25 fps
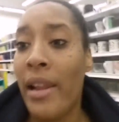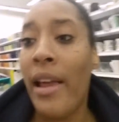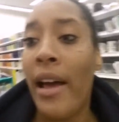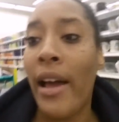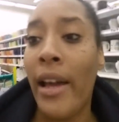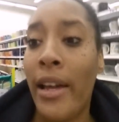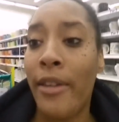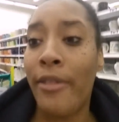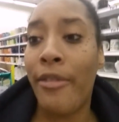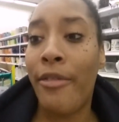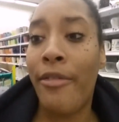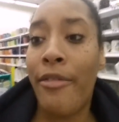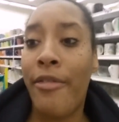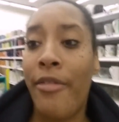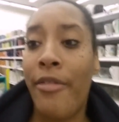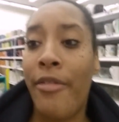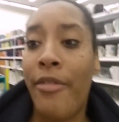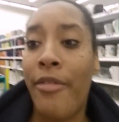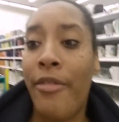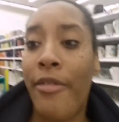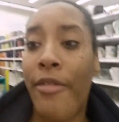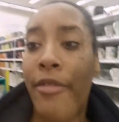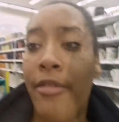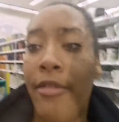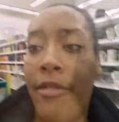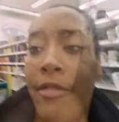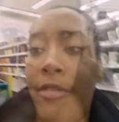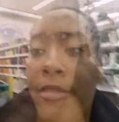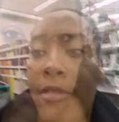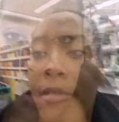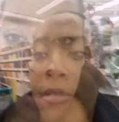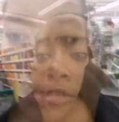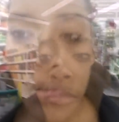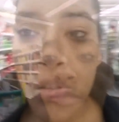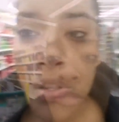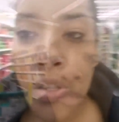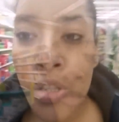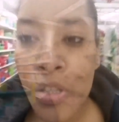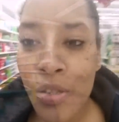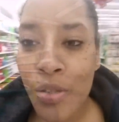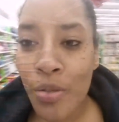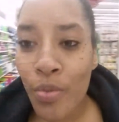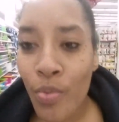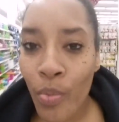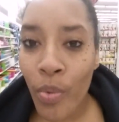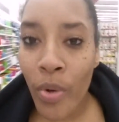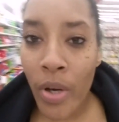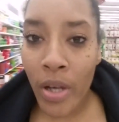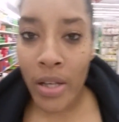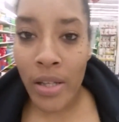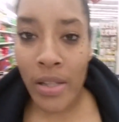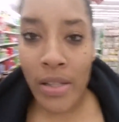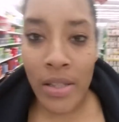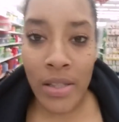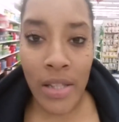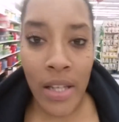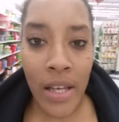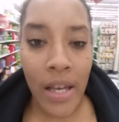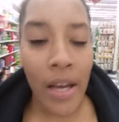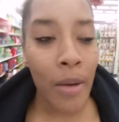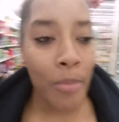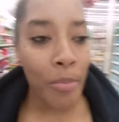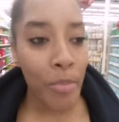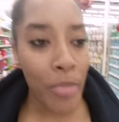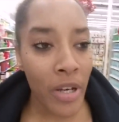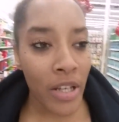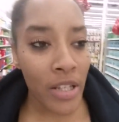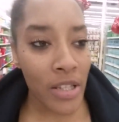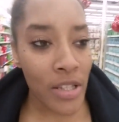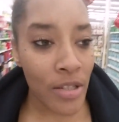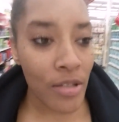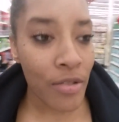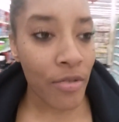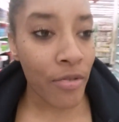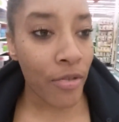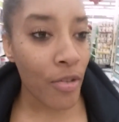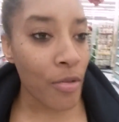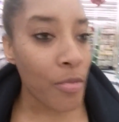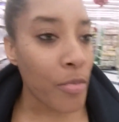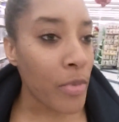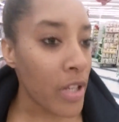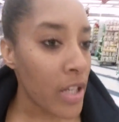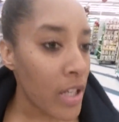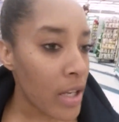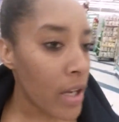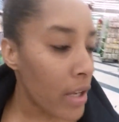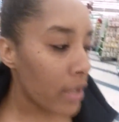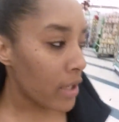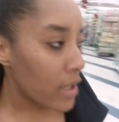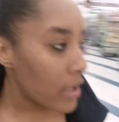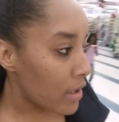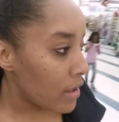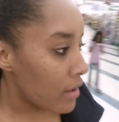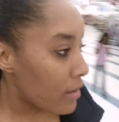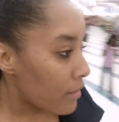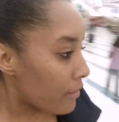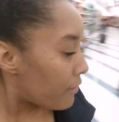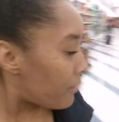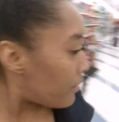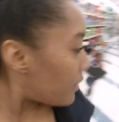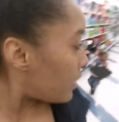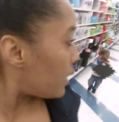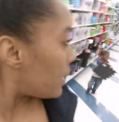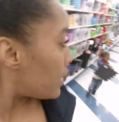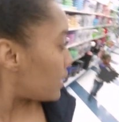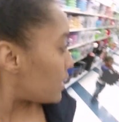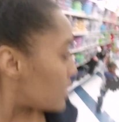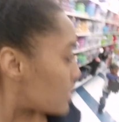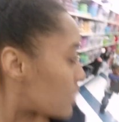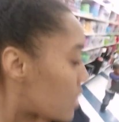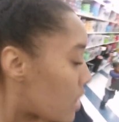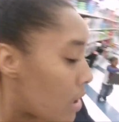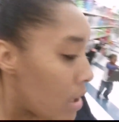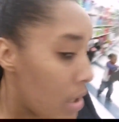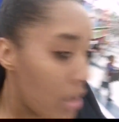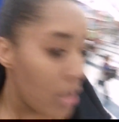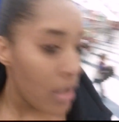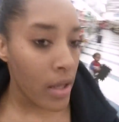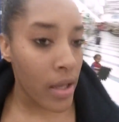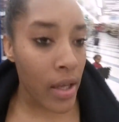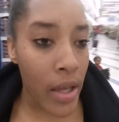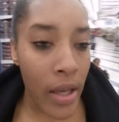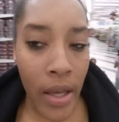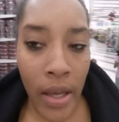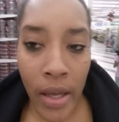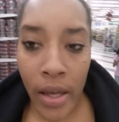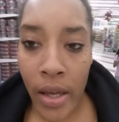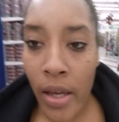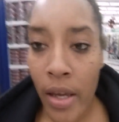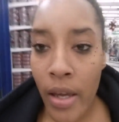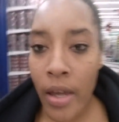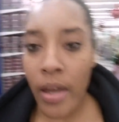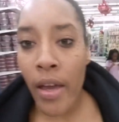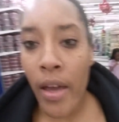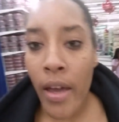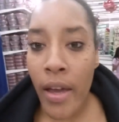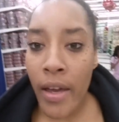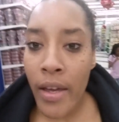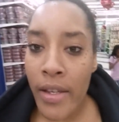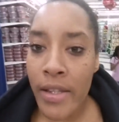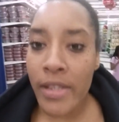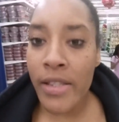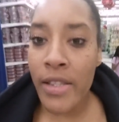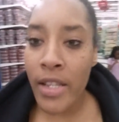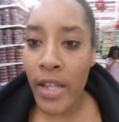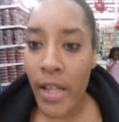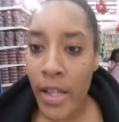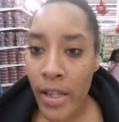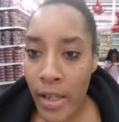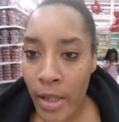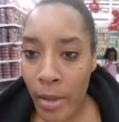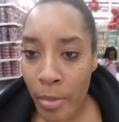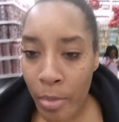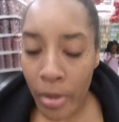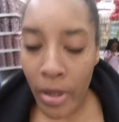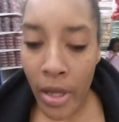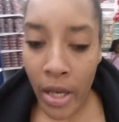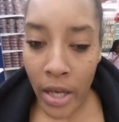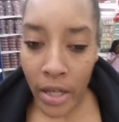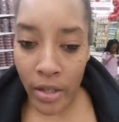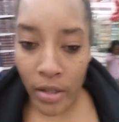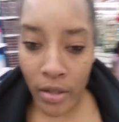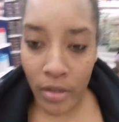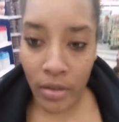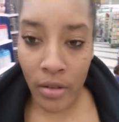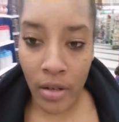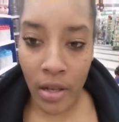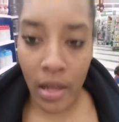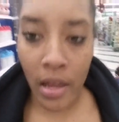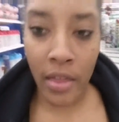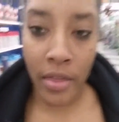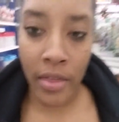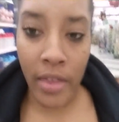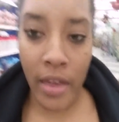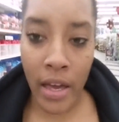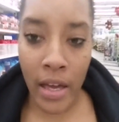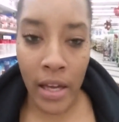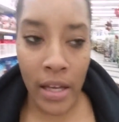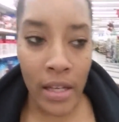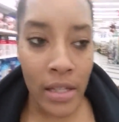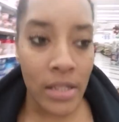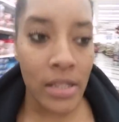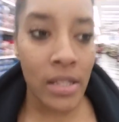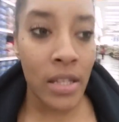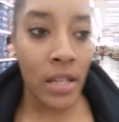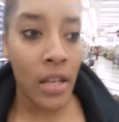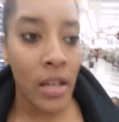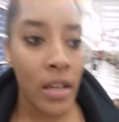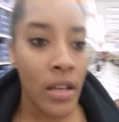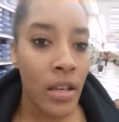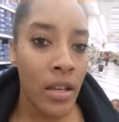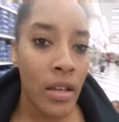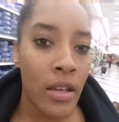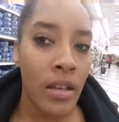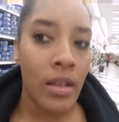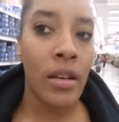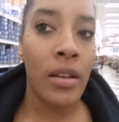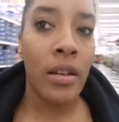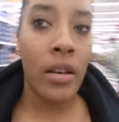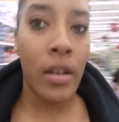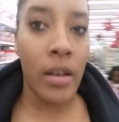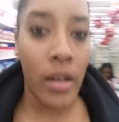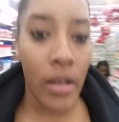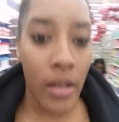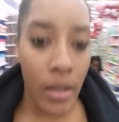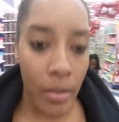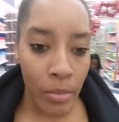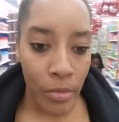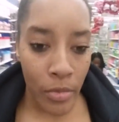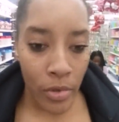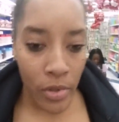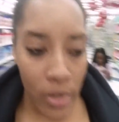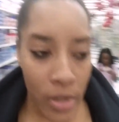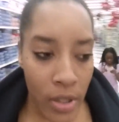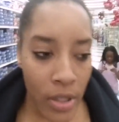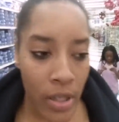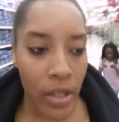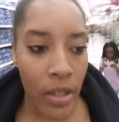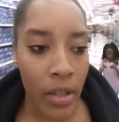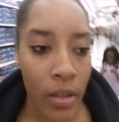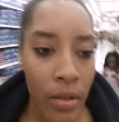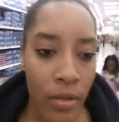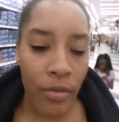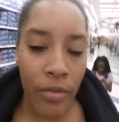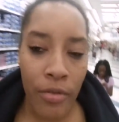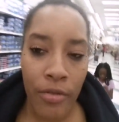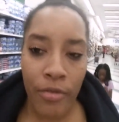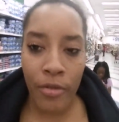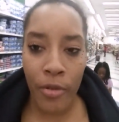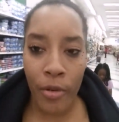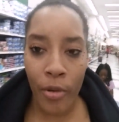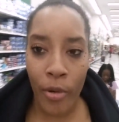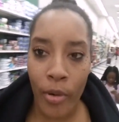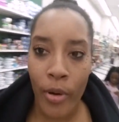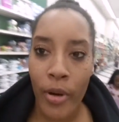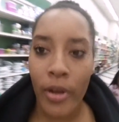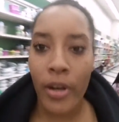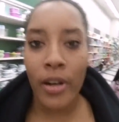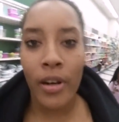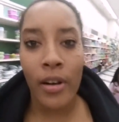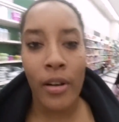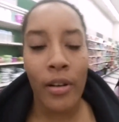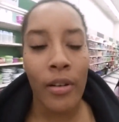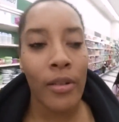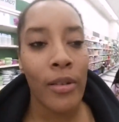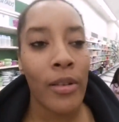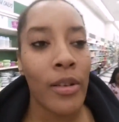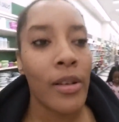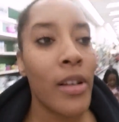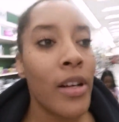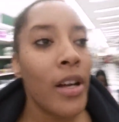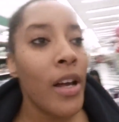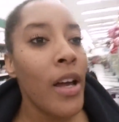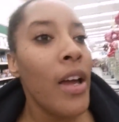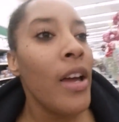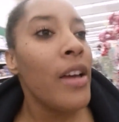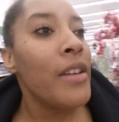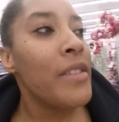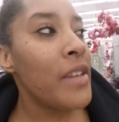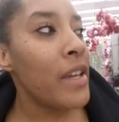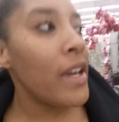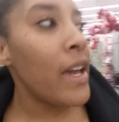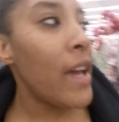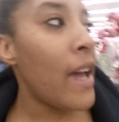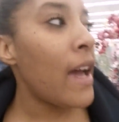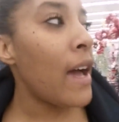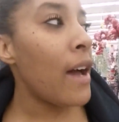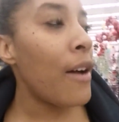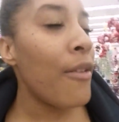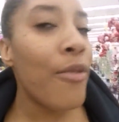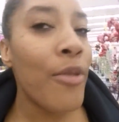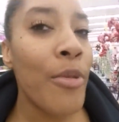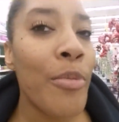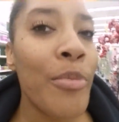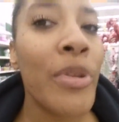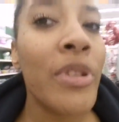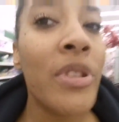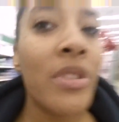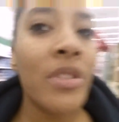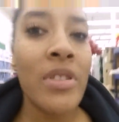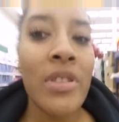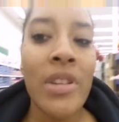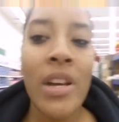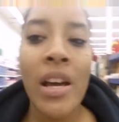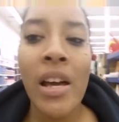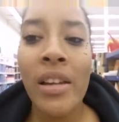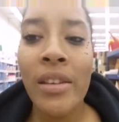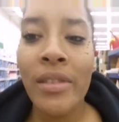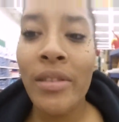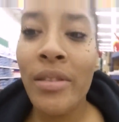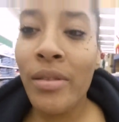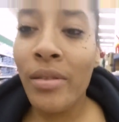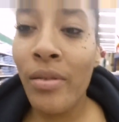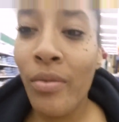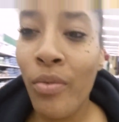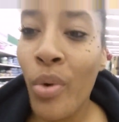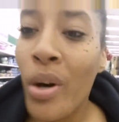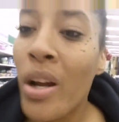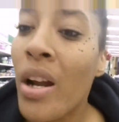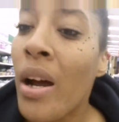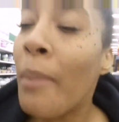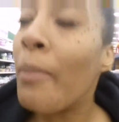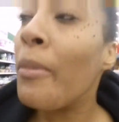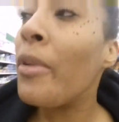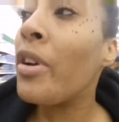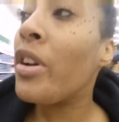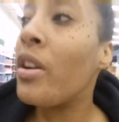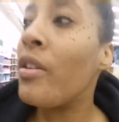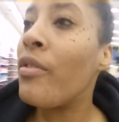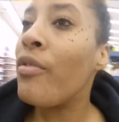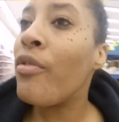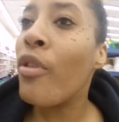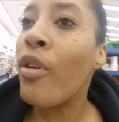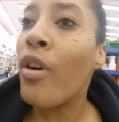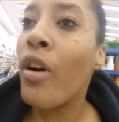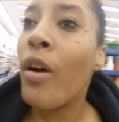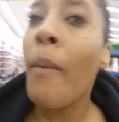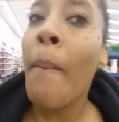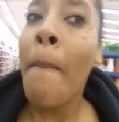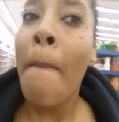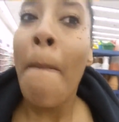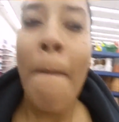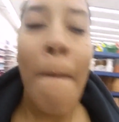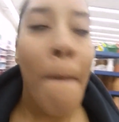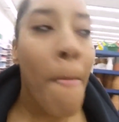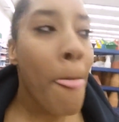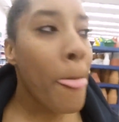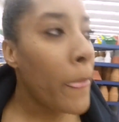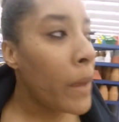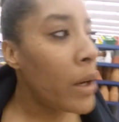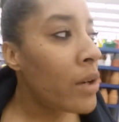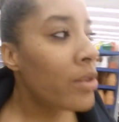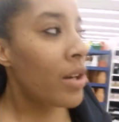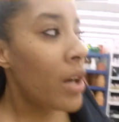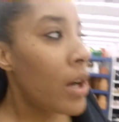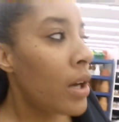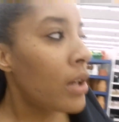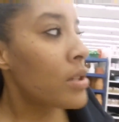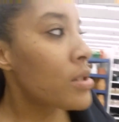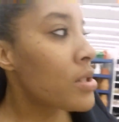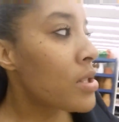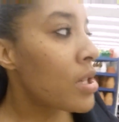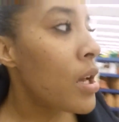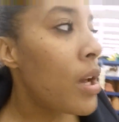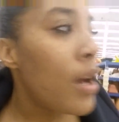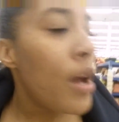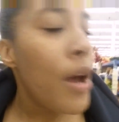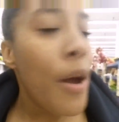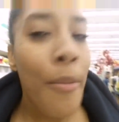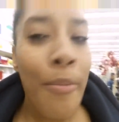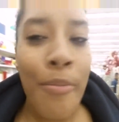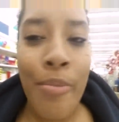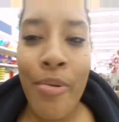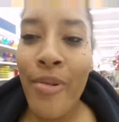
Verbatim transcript: get my life. So this was a bust for me. I cannot find a daily planner that I'm looking for or they have them but they're not what I'm looking for. They're not